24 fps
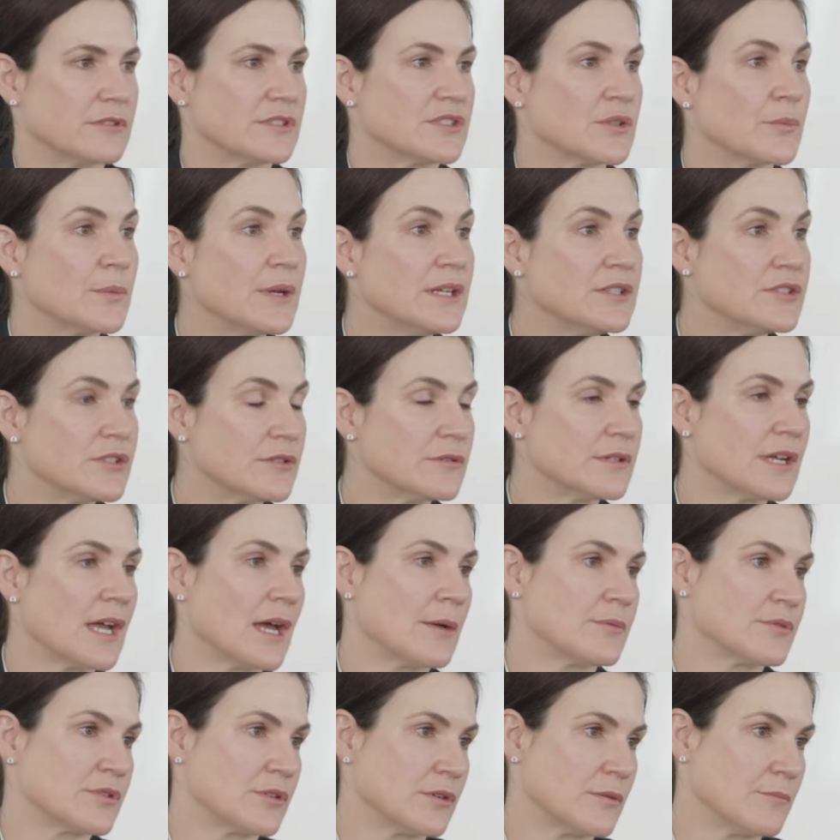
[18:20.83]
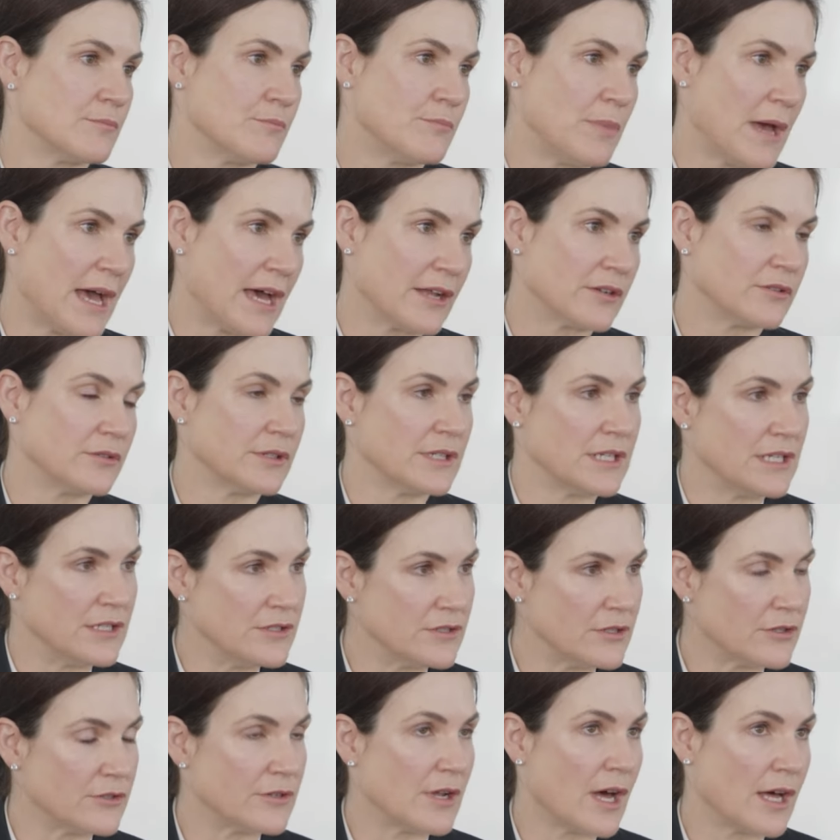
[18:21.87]
So we do capture battle in,
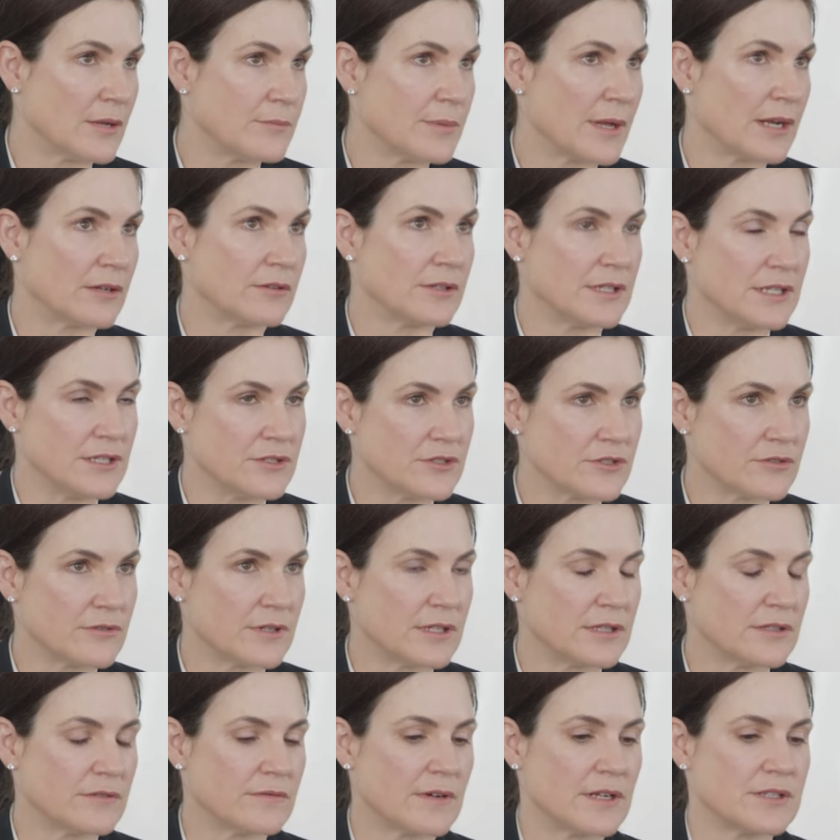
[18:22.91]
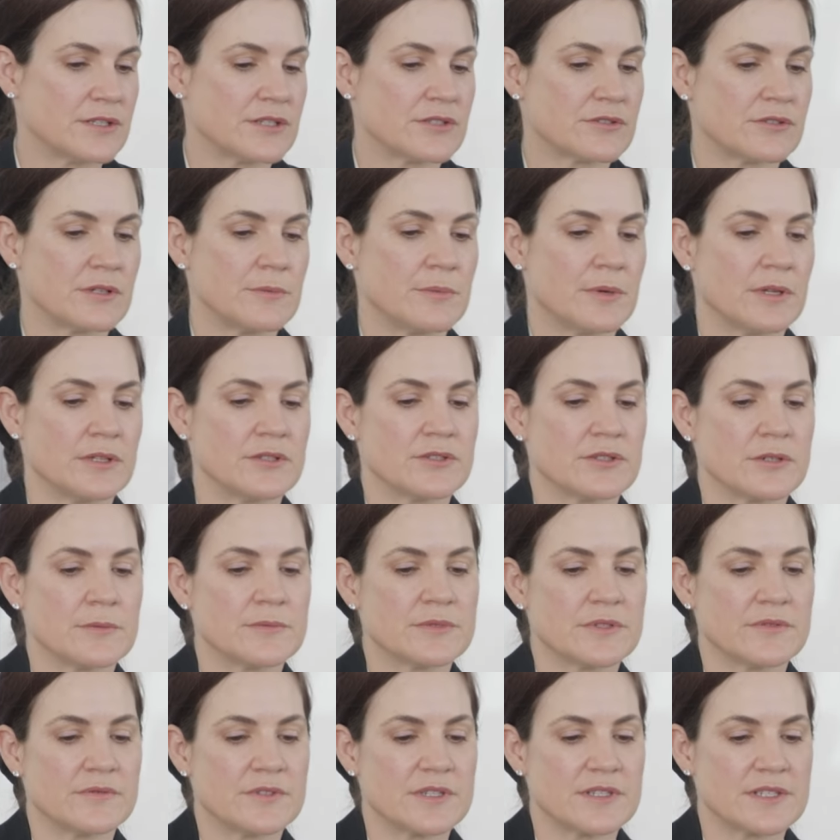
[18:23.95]
or non-battle injury in the registry, but in
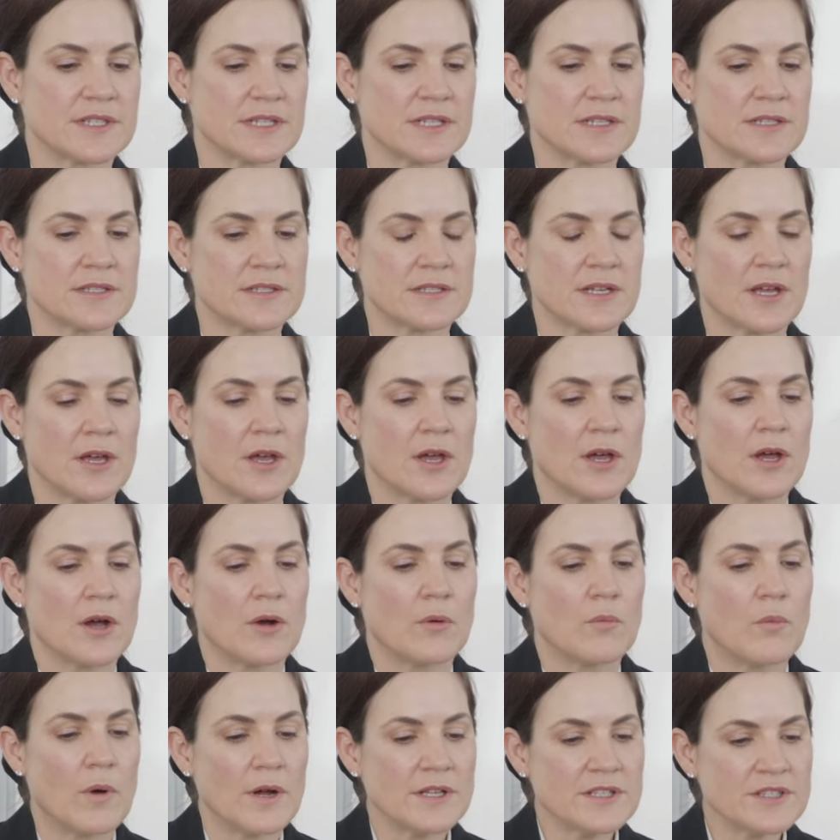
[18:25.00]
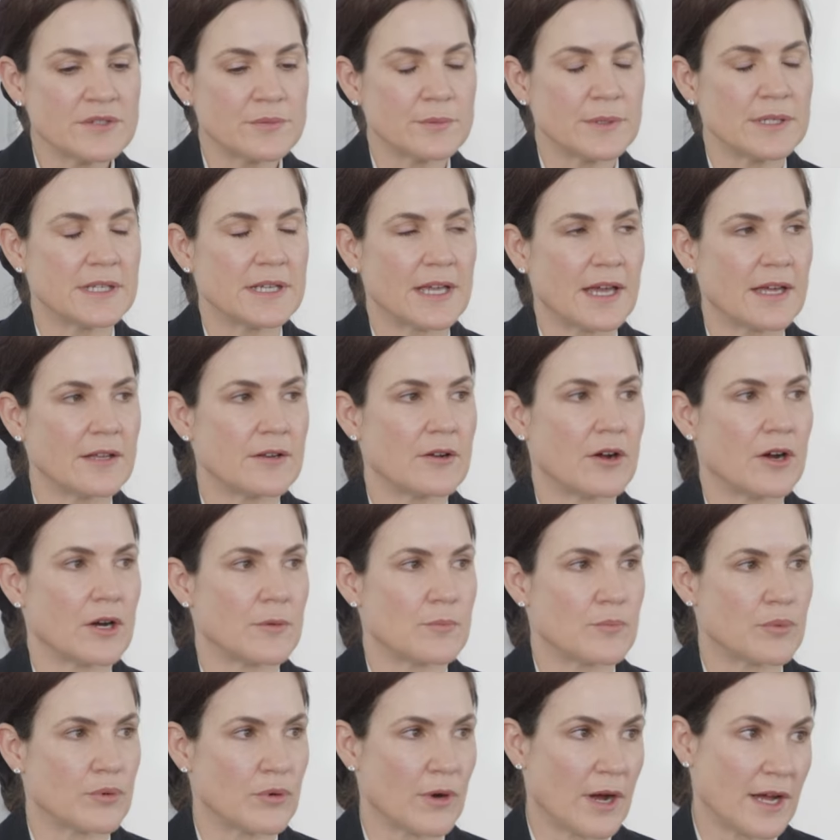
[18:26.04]
terms of disease, once we get our
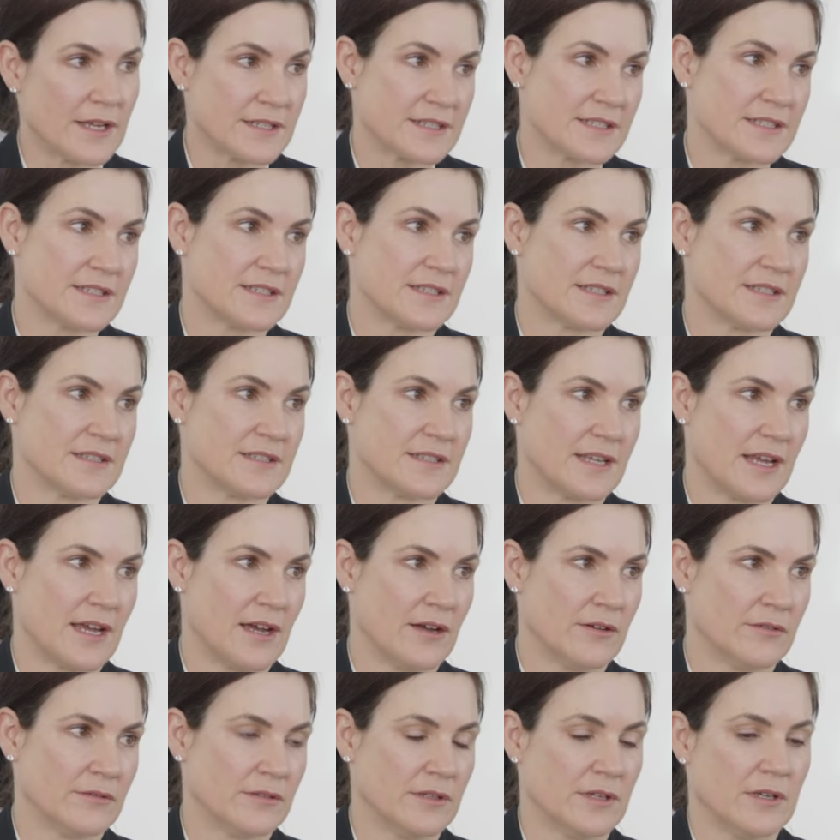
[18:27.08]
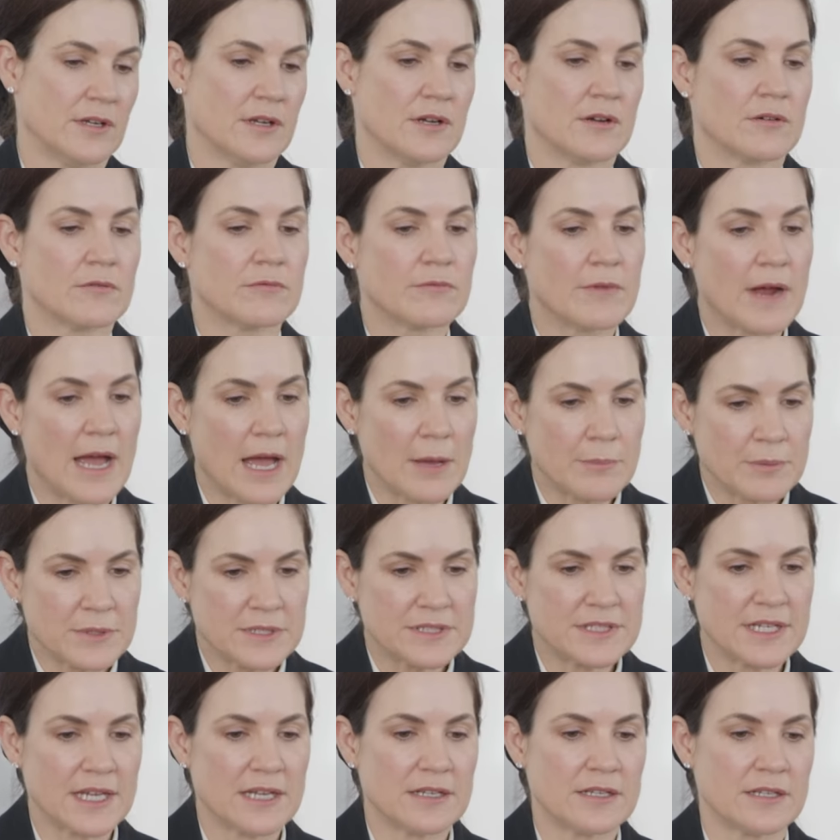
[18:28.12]
processes down,
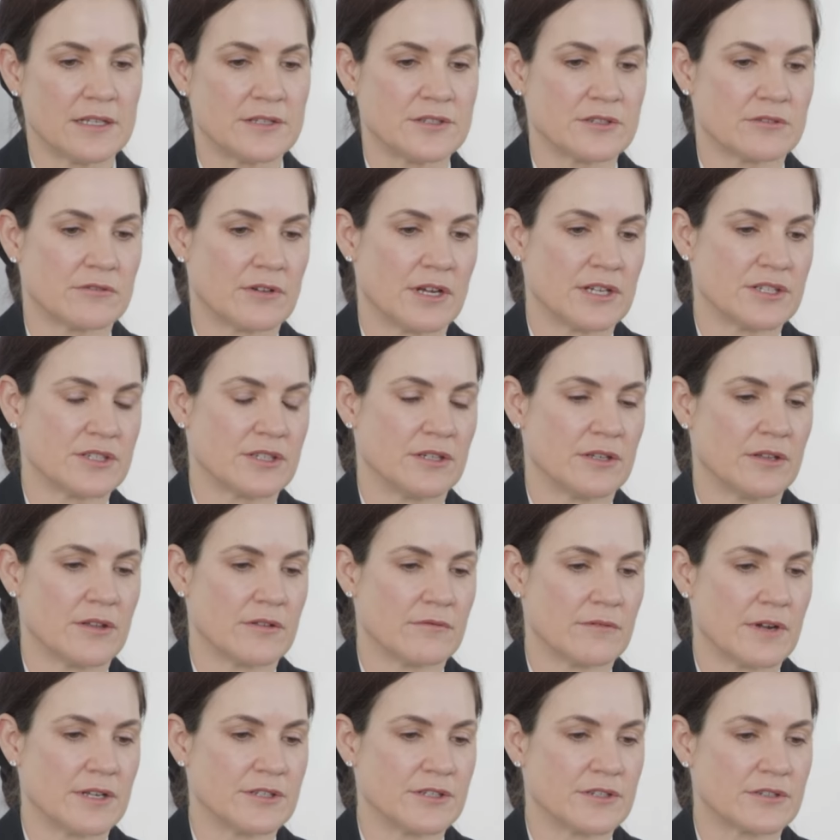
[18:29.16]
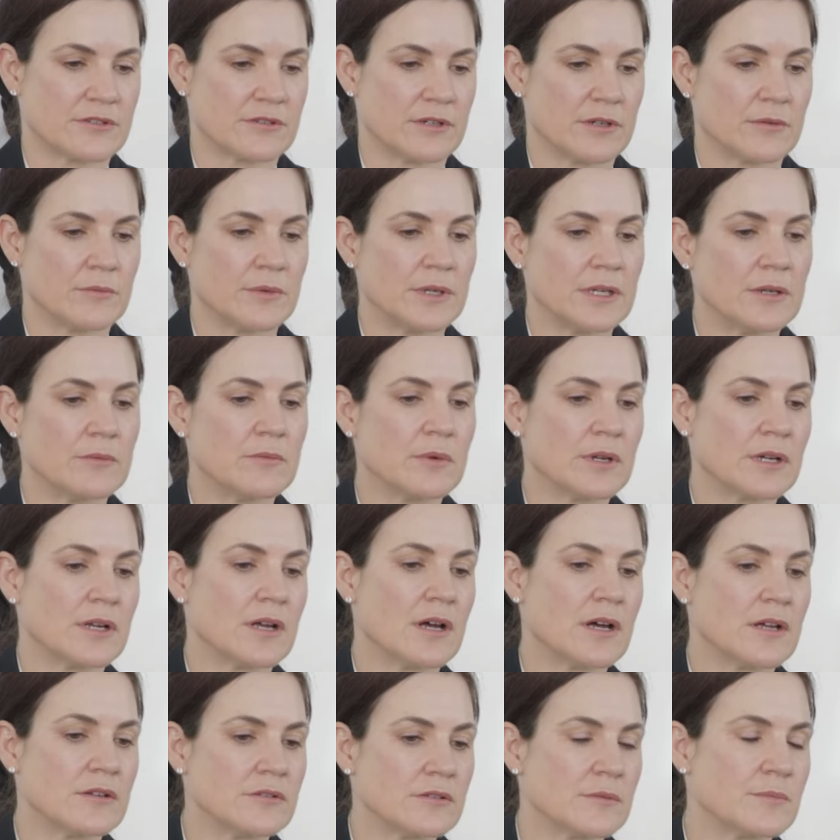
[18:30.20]
rapid data integration into the registry, we
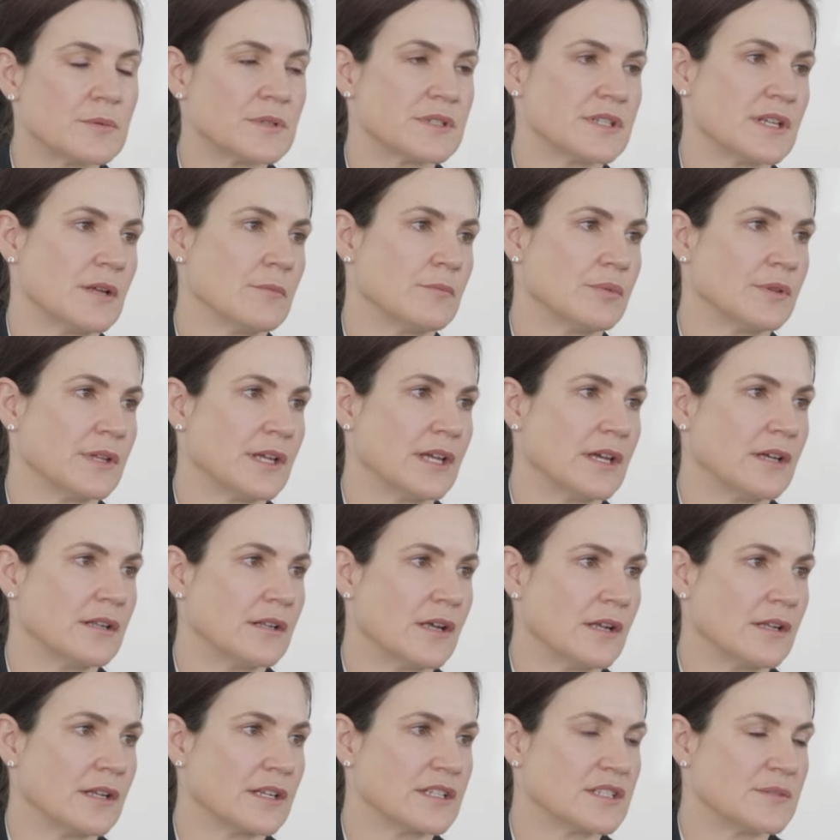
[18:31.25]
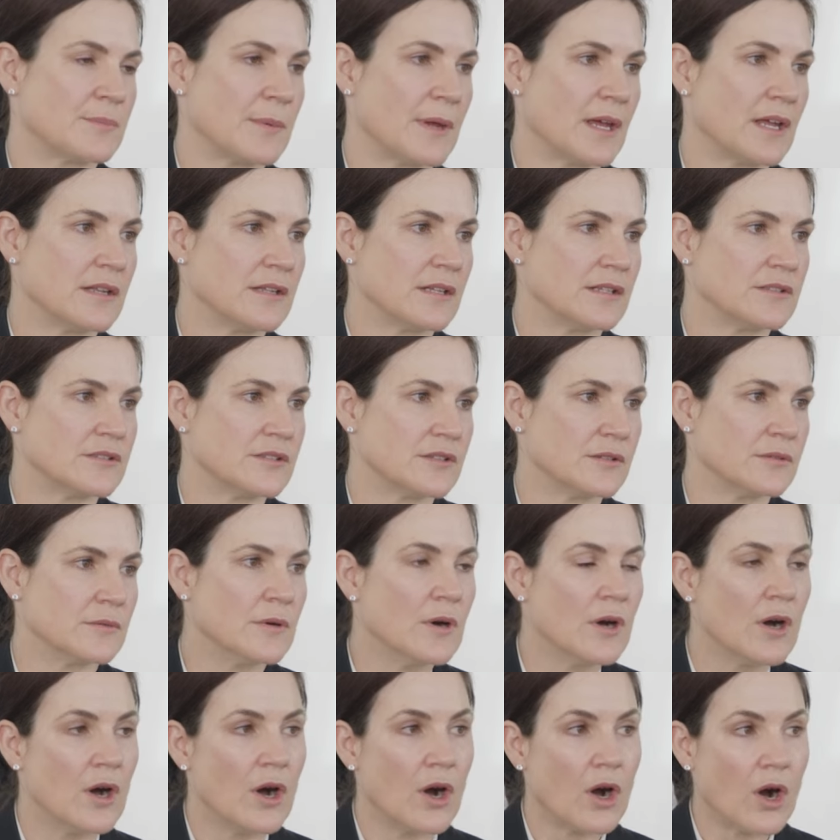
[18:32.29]
100% plan on expanding to
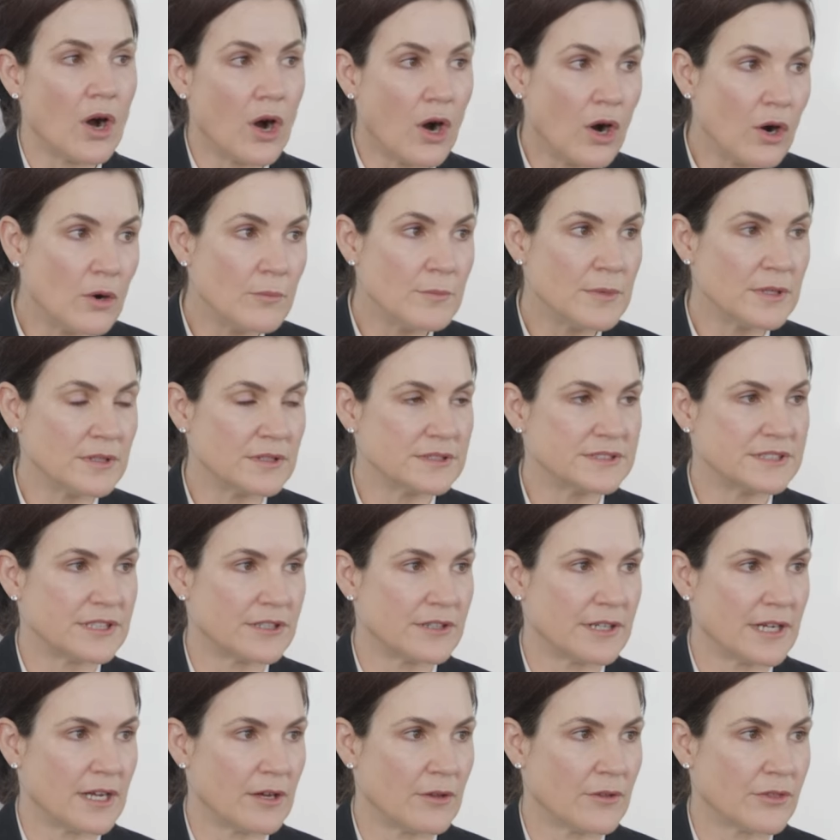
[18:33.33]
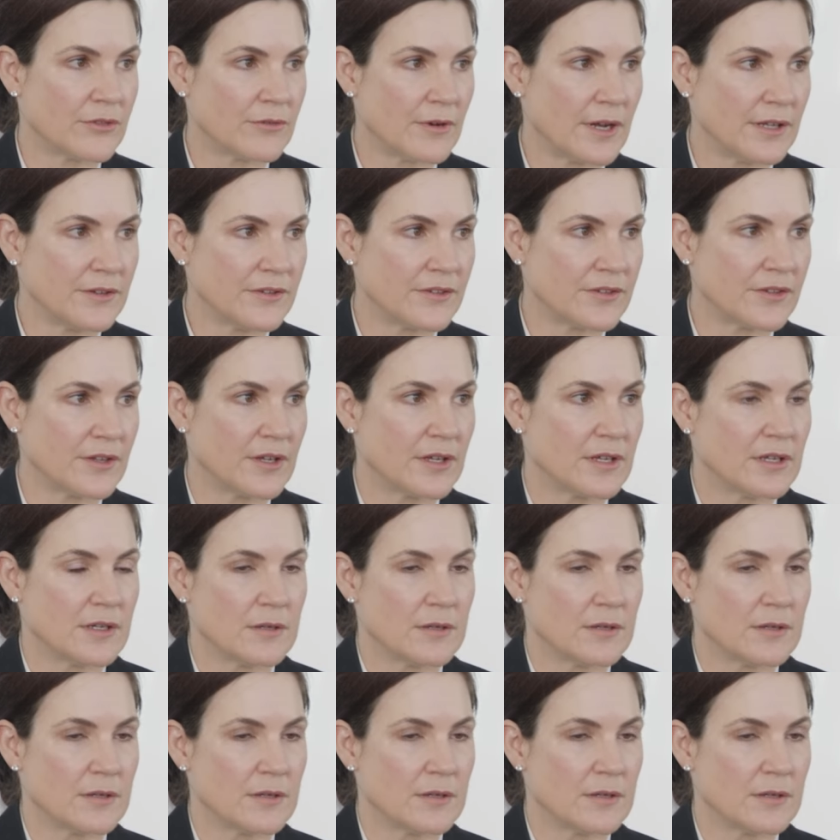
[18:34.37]
all military health threats.